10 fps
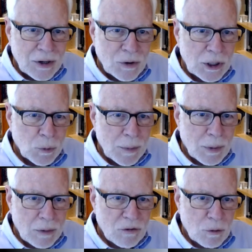treasury
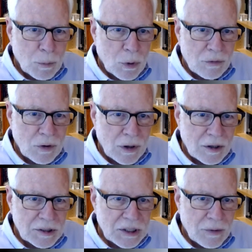bond for-
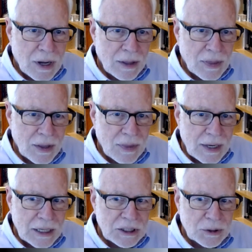portfolio. So I think
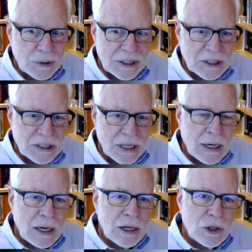the answer is
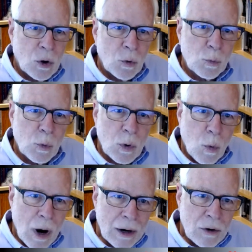don't
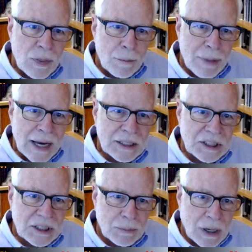require the
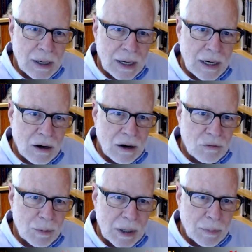banks to buy
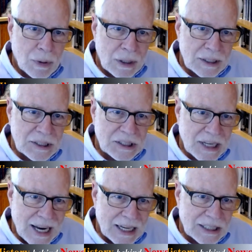government bonds
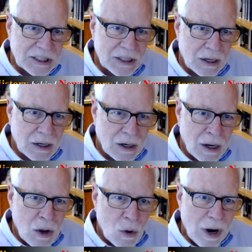as a
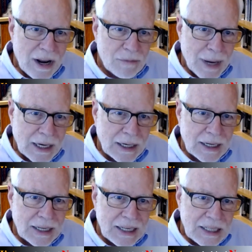way of making
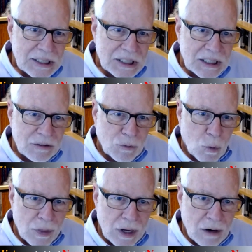it easy
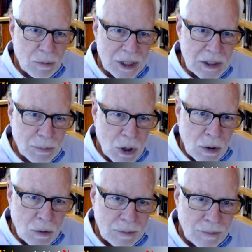for the government to
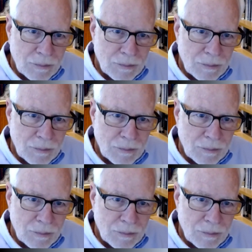borrow.